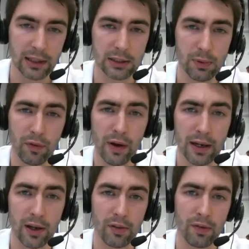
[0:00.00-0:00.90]
And just before I
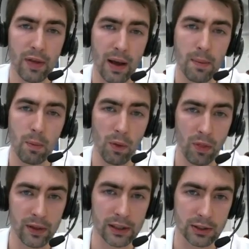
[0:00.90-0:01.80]
go through that, one
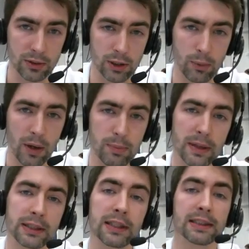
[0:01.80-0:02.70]
thing that's also worth
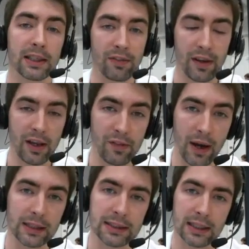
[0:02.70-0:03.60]
mentioning is if
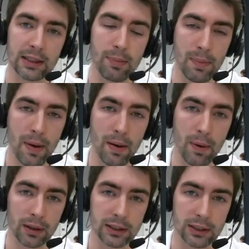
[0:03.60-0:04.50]
you hadn't set up a
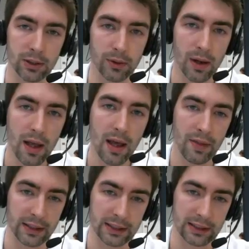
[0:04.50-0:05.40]
mailbox at all,
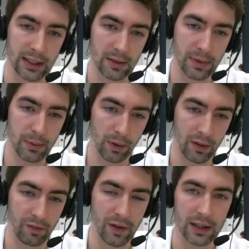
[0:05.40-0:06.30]
this is going to be one
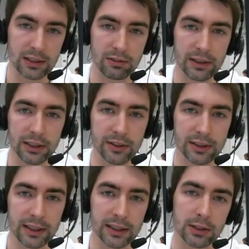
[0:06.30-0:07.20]
of the first screens you
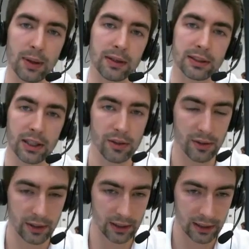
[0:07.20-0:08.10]
see as well. So
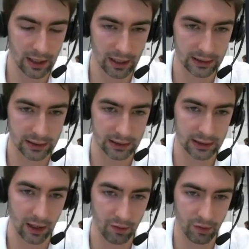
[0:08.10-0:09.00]
you can just
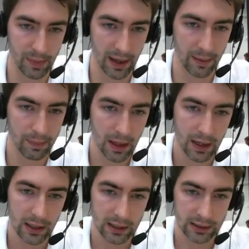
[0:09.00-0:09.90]
start from here.
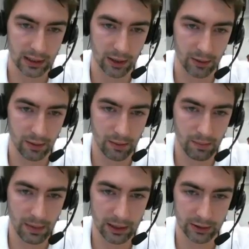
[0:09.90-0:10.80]
So
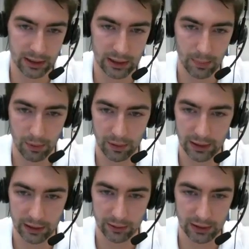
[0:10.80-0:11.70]
manual setup or
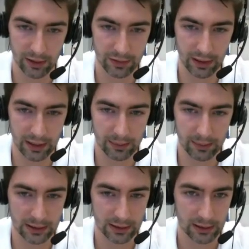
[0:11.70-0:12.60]
additional server
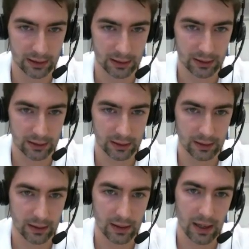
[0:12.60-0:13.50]
types.
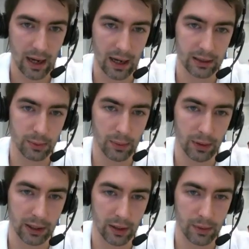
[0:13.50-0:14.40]
And we
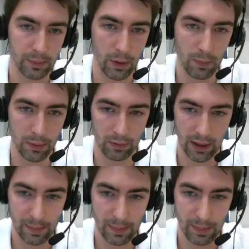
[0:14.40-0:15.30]
want to go with POP or
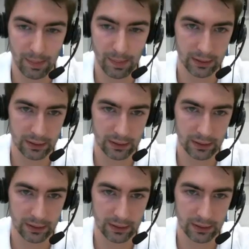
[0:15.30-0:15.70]
IMAP.